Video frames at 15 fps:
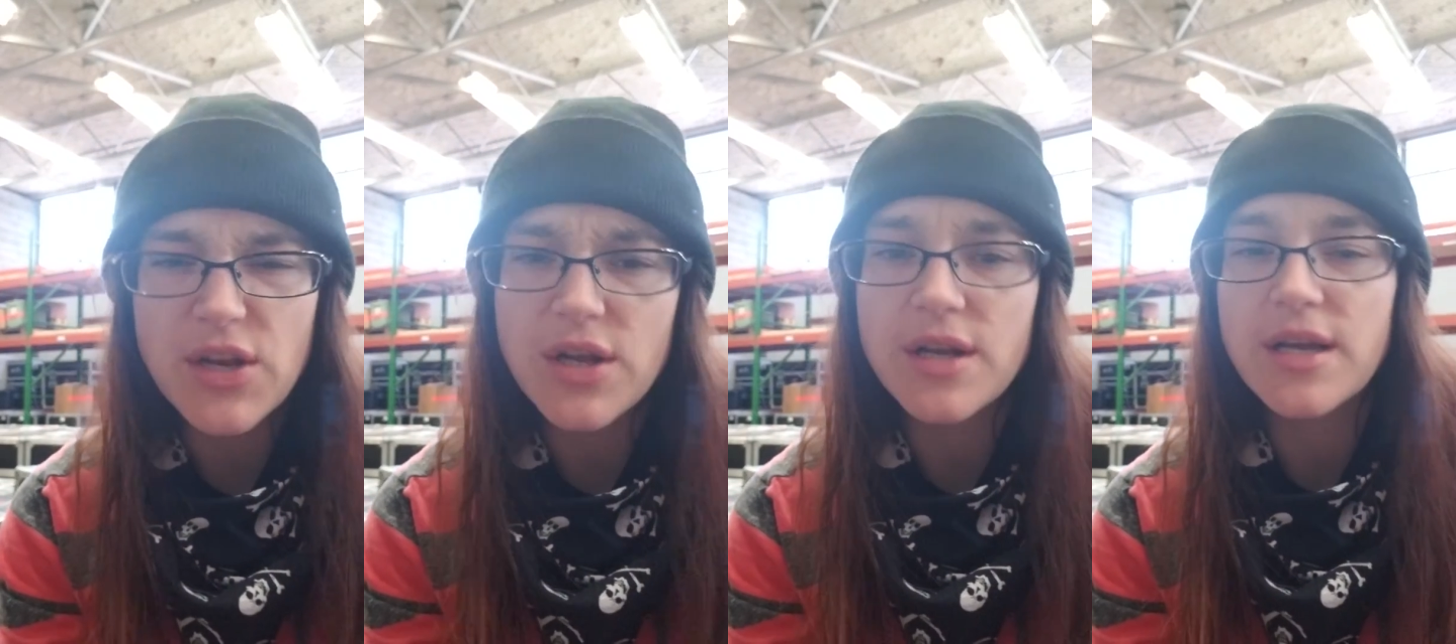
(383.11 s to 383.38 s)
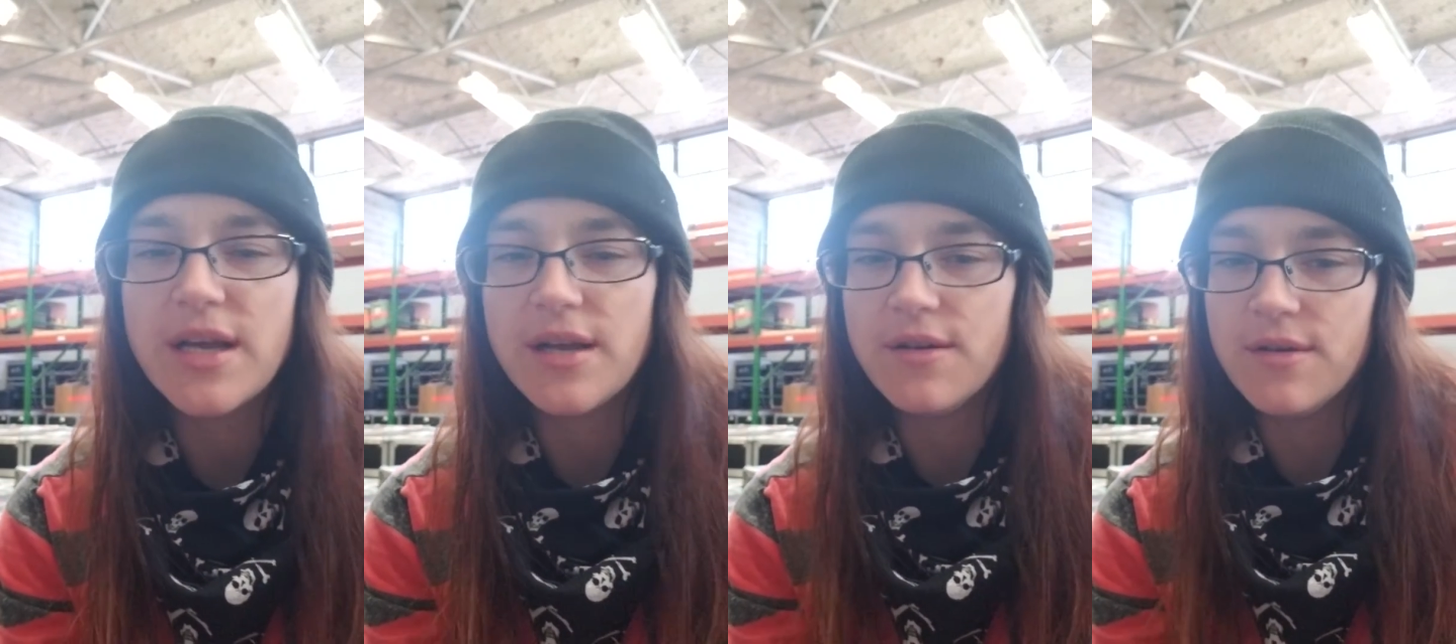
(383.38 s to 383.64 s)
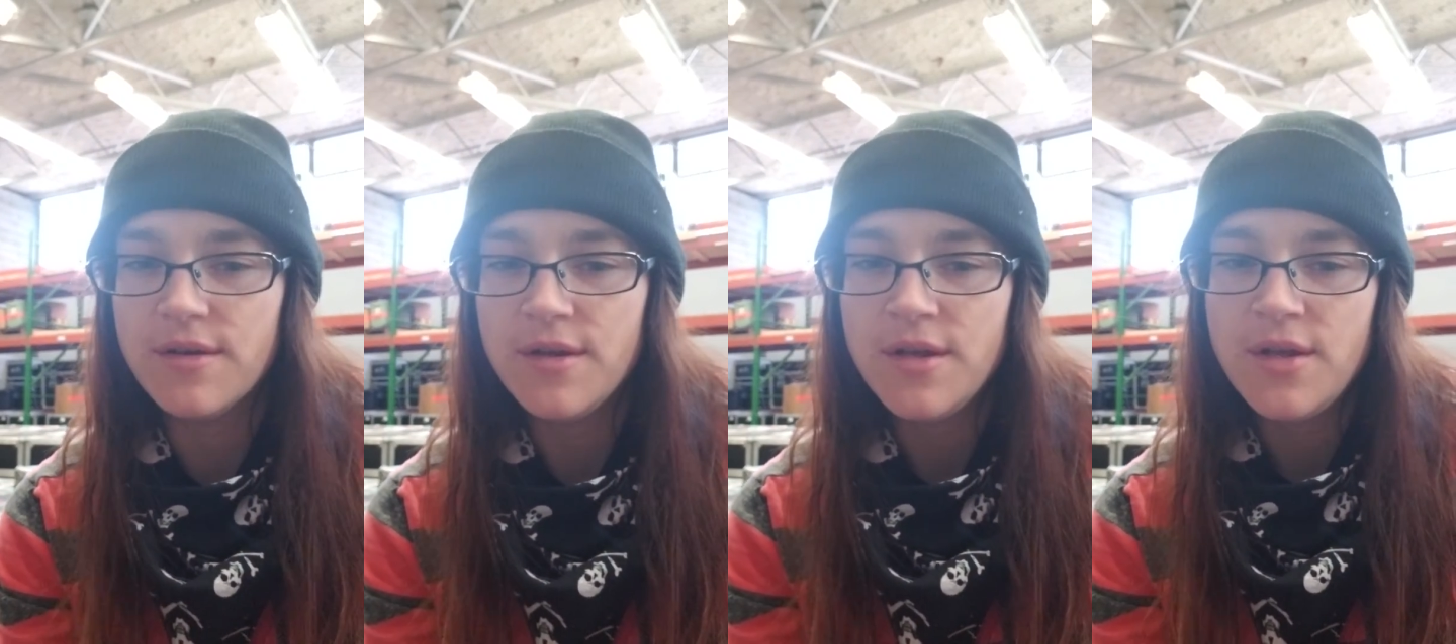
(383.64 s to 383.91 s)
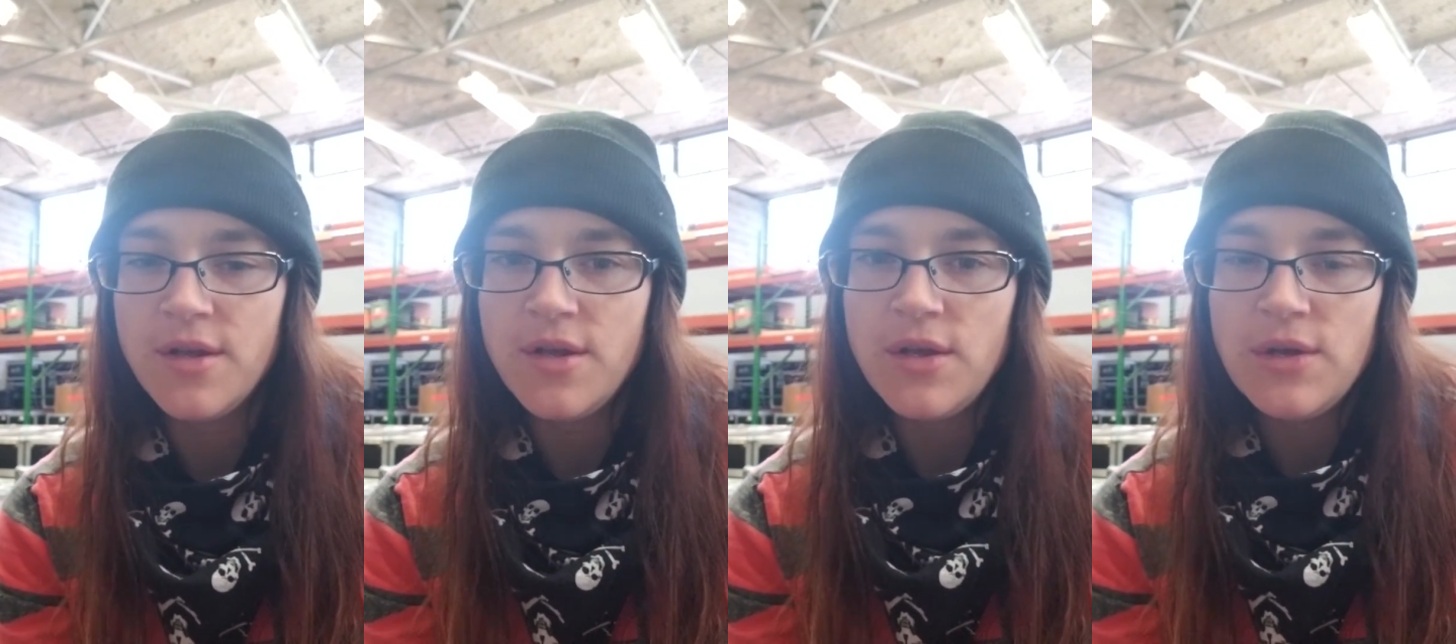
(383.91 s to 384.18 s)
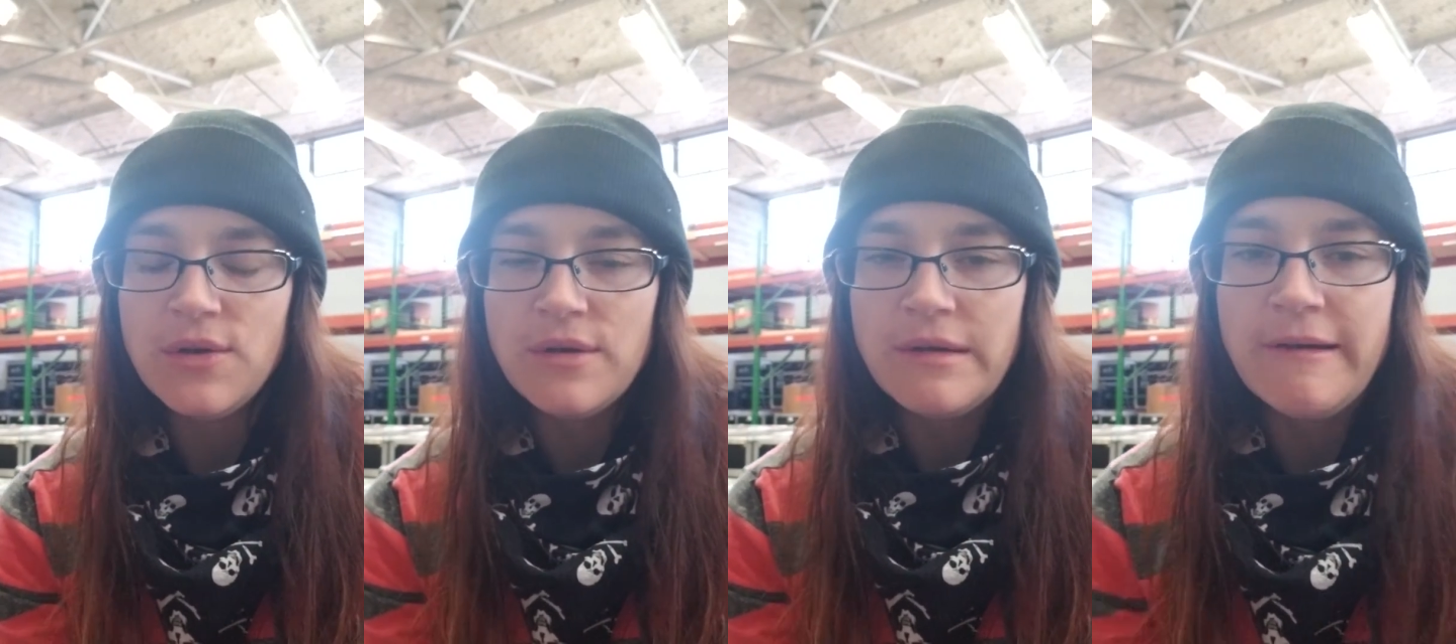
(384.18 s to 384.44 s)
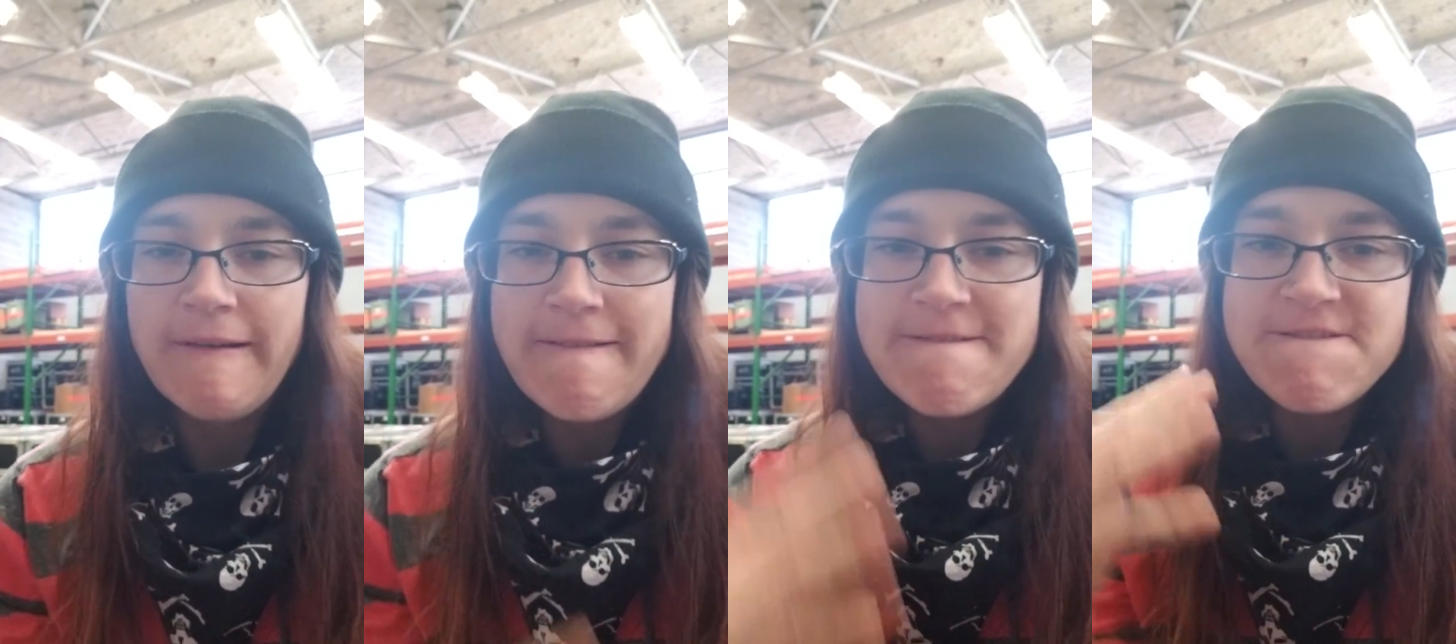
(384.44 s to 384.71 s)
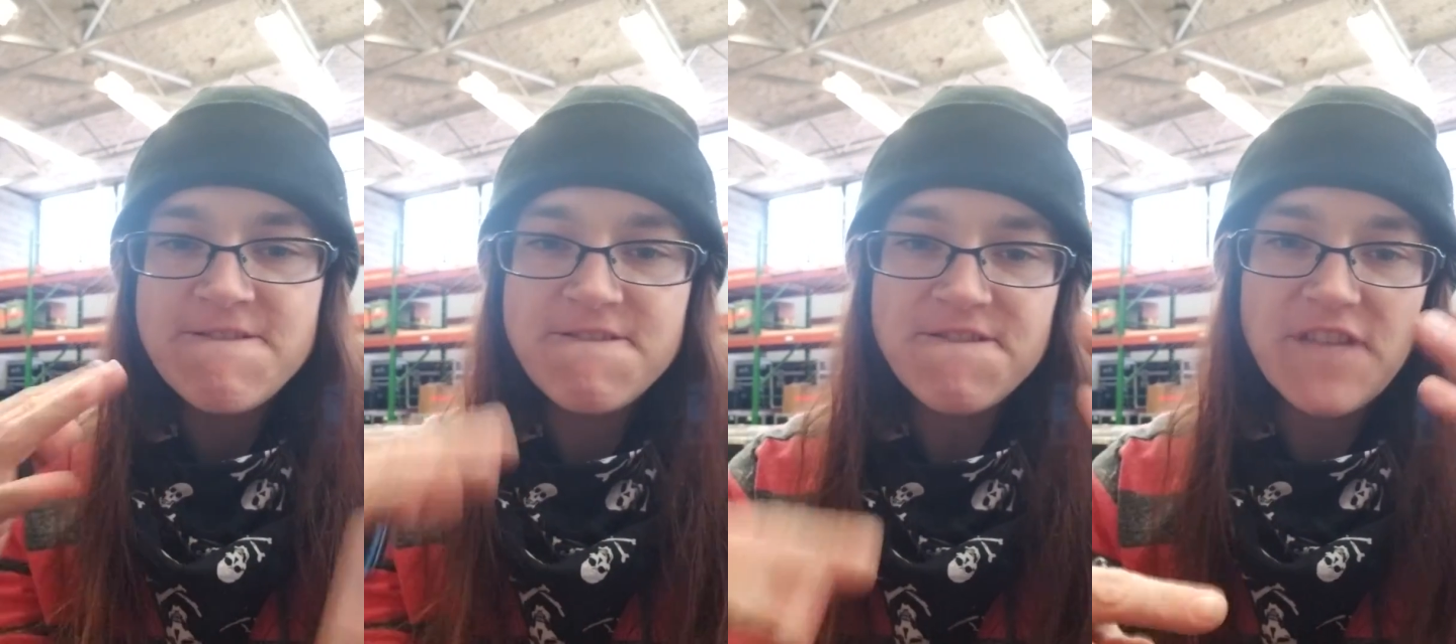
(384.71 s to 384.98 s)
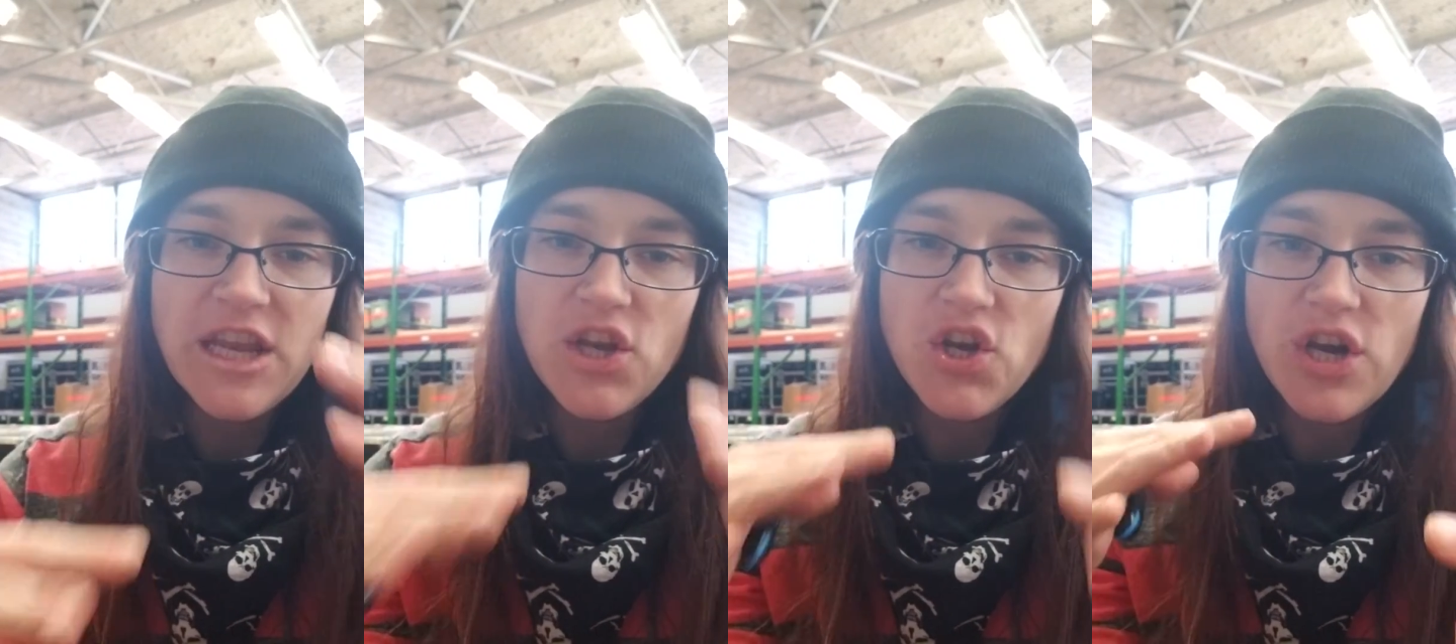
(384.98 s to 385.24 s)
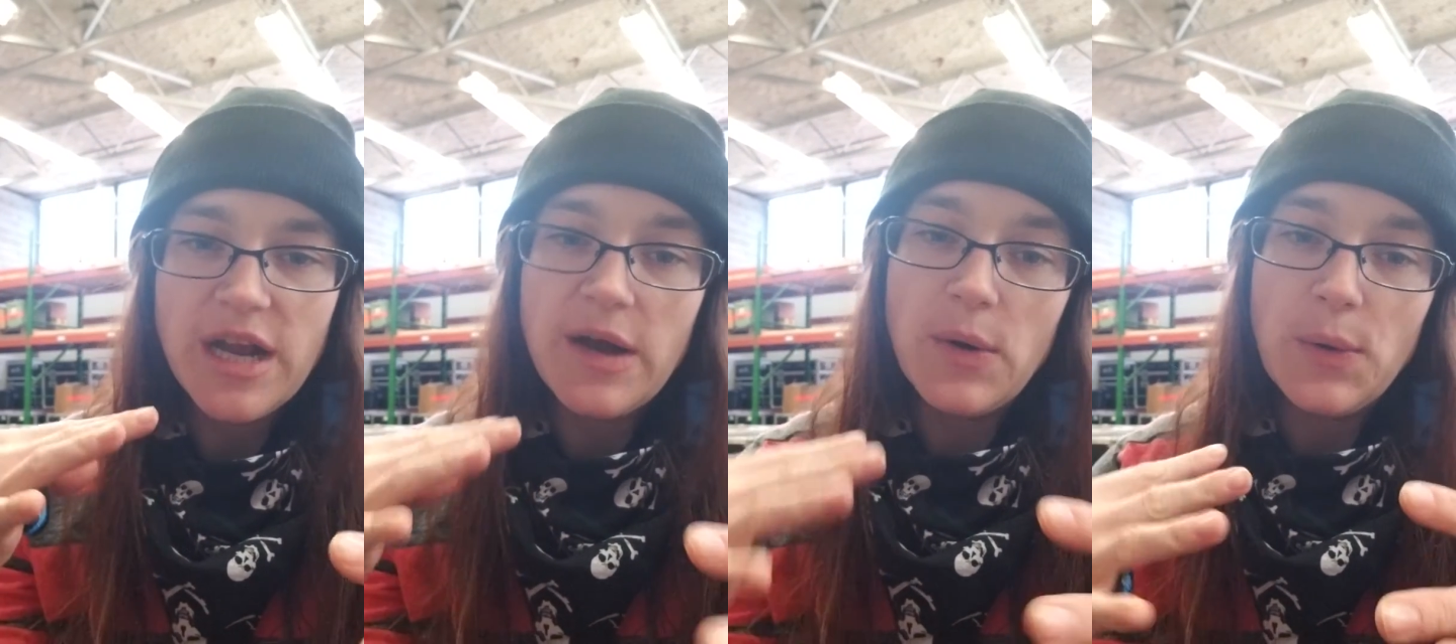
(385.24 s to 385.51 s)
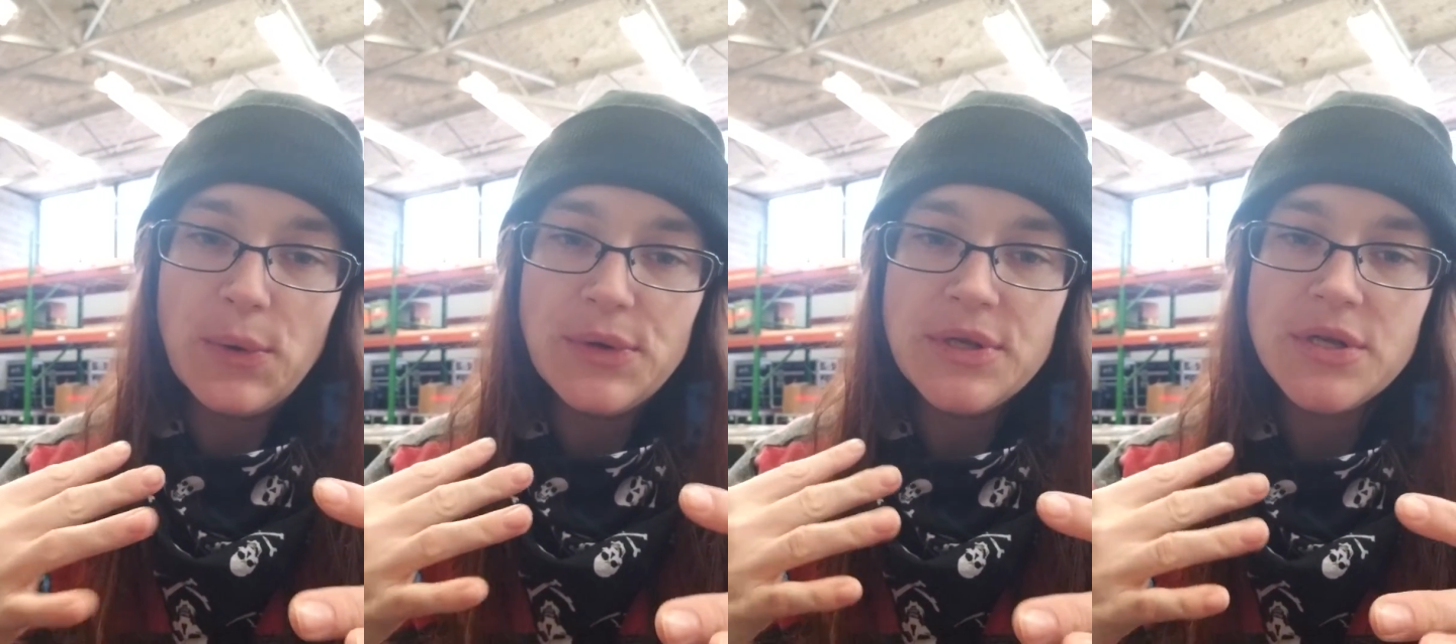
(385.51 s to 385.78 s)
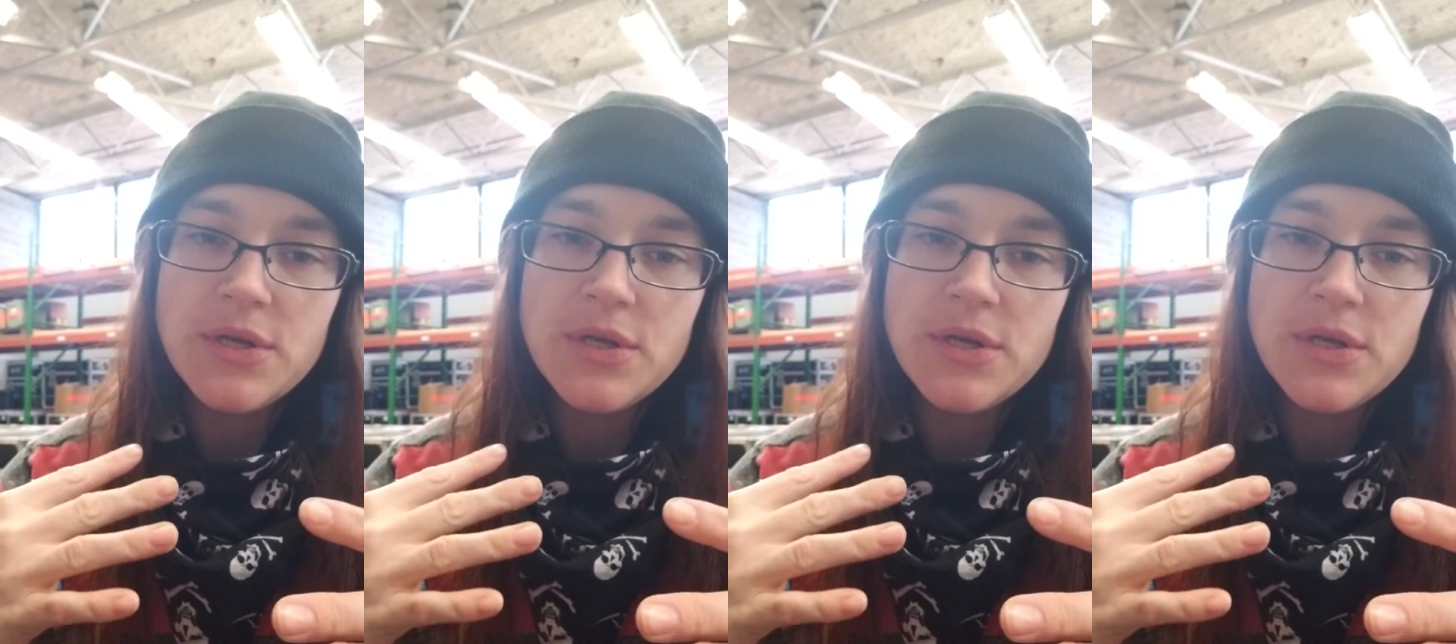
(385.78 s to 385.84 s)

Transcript: You gotta kind of figure out